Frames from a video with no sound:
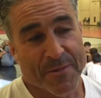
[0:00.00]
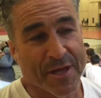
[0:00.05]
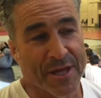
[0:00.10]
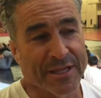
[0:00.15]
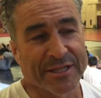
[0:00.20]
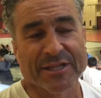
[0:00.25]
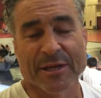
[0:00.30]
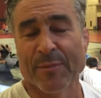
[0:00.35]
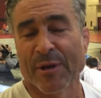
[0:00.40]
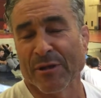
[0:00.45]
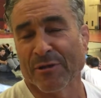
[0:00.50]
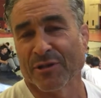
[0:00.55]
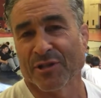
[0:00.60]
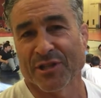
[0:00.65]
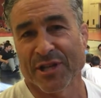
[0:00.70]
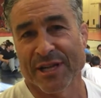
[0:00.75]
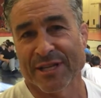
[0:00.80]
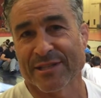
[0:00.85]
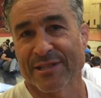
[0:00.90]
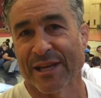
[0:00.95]
in some other
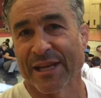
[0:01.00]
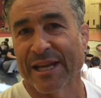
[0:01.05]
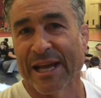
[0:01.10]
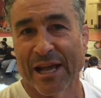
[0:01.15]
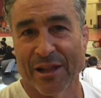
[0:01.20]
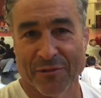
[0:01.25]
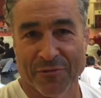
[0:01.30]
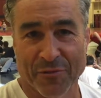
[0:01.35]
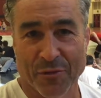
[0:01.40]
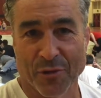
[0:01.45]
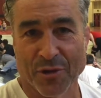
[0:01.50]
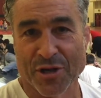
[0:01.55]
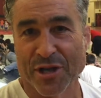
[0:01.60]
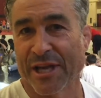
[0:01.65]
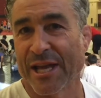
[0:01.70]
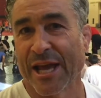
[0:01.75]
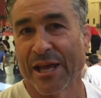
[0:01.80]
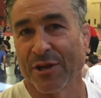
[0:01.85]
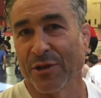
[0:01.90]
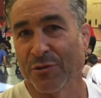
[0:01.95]
states like California, you
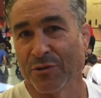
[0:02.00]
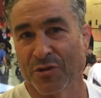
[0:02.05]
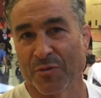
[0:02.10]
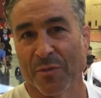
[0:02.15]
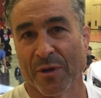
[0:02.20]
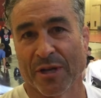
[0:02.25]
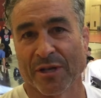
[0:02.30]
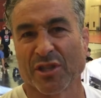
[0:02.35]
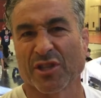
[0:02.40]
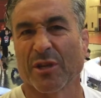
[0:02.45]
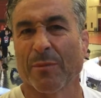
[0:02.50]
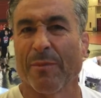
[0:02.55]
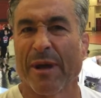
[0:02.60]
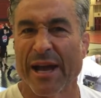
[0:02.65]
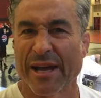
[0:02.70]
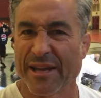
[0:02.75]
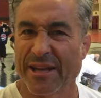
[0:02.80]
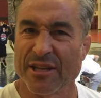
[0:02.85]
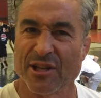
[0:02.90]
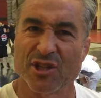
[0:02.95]
can't do as much. Some
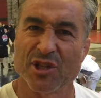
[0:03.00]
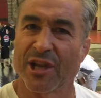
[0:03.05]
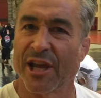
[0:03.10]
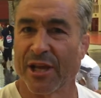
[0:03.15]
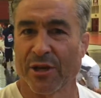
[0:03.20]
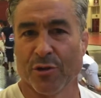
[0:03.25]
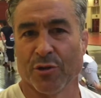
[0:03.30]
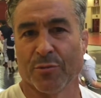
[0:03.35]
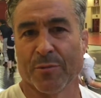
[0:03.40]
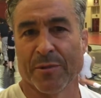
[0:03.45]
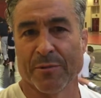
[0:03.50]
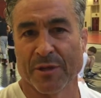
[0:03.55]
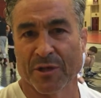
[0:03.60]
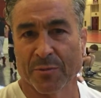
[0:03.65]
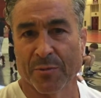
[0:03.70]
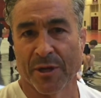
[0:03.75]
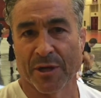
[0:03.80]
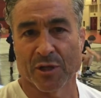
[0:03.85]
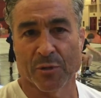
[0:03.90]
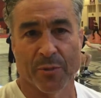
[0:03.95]
back east, you can't do gotcha. as
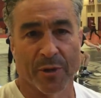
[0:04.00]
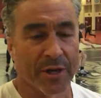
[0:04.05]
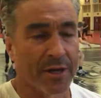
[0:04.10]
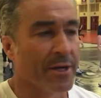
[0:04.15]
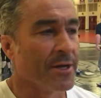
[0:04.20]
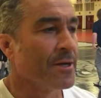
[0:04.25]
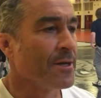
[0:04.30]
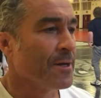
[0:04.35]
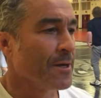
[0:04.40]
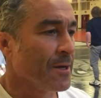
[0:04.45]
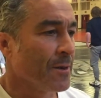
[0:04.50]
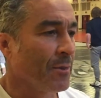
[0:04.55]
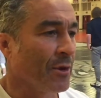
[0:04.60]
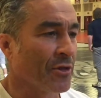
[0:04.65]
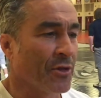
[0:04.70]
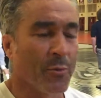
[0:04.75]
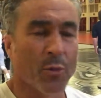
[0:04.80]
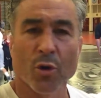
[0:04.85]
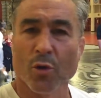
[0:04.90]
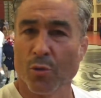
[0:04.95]
much. But but
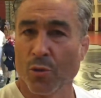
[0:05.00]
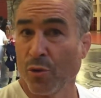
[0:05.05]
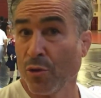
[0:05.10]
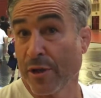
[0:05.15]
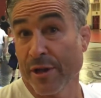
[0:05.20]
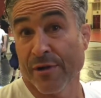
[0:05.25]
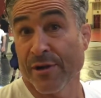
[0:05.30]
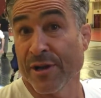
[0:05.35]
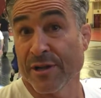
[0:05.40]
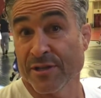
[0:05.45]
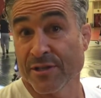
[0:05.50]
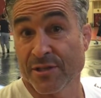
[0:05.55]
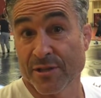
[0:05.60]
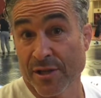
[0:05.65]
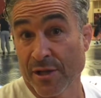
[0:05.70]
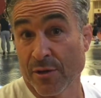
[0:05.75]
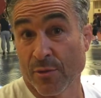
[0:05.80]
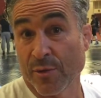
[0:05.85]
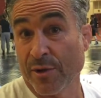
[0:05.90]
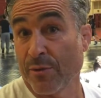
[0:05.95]
the more rural areas,
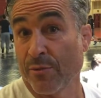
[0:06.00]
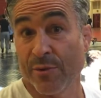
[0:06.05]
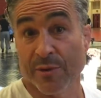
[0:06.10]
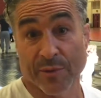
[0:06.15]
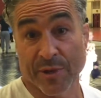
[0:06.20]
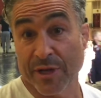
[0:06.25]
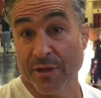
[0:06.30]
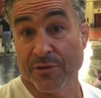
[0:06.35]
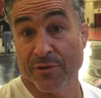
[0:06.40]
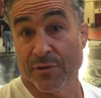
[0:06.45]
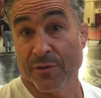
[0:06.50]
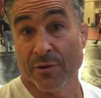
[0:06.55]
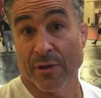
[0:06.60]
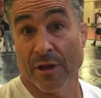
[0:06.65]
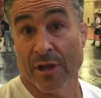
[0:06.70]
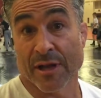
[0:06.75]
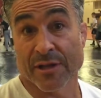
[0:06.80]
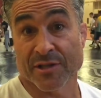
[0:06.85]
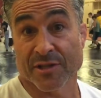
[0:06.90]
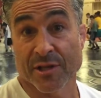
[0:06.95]
you know, we, we, we can do a
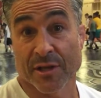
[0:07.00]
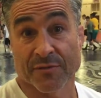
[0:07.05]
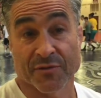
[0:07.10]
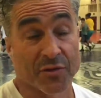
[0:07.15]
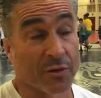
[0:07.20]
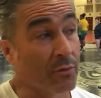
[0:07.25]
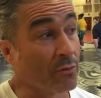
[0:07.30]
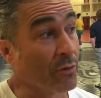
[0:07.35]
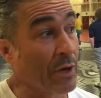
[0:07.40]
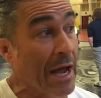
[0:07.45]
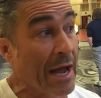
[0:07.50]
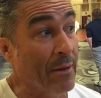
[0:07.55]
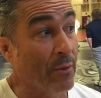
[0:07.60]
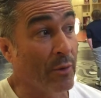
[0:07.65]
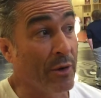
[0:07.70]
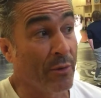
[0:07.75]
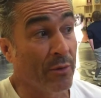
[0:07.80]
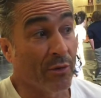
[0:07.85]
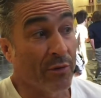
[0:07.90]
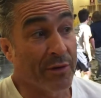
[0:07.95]
lot of stuff. So I,
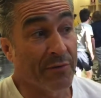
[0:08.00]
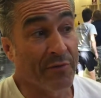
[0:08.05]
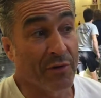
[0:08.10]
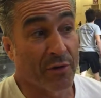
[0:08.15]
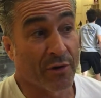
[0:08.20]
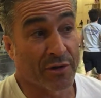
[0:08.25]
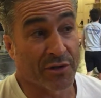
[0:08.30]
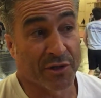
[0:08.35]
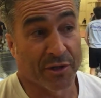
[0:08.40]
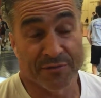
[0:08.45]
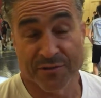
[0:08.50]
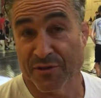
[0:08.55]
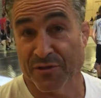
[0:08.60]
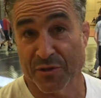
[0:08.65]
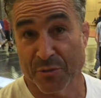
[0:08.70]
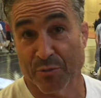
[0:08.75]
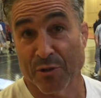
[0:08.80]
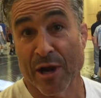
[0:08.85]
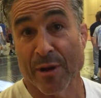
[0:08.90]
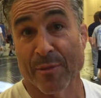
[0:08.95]
we really view ourselves as
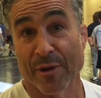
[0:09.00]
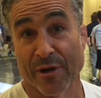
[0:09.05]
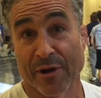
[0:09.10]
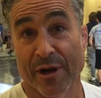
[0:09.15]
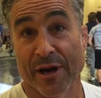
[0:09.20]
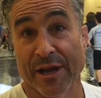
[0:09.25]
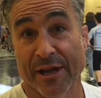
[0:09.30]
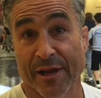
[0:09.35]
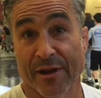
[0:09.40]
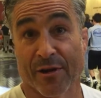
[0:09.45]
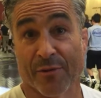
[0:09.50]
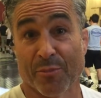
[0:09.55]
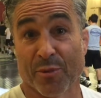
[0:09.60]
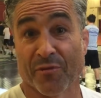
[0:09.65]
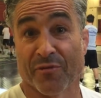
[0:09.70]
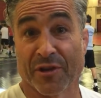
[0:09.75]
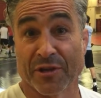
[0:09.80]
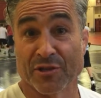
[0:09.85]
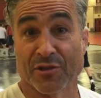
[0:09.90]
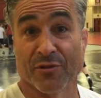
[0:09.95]
a primary eye care
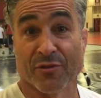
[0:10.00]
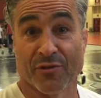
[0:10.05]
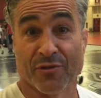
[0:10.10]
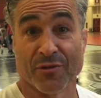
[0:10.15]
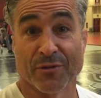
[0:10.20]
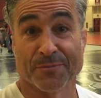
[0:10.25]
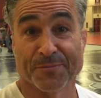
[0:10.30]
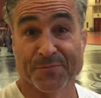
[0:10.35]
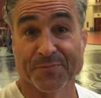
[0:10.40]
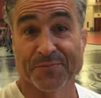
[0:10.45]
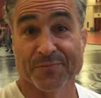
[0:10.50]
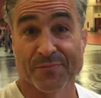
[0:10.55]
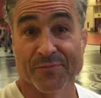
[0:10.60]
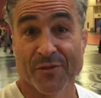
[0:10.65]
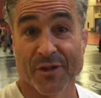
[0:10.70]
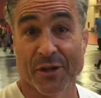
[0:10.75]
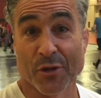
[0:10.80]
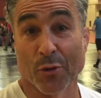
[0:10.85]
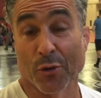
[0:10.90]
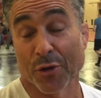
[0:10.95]
professional. So
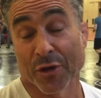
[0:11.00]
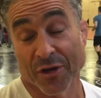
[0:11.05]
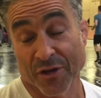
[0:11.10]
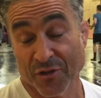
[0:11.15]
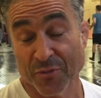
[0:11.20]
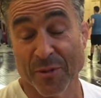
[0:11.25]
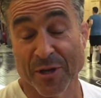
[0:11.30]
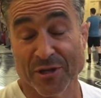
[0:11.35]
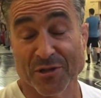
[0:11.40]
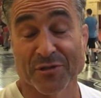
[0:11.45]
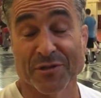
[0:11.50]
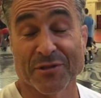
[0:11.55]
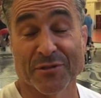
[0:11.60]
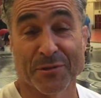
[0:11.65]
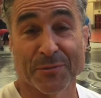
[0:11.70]
wow. in Oregon especially.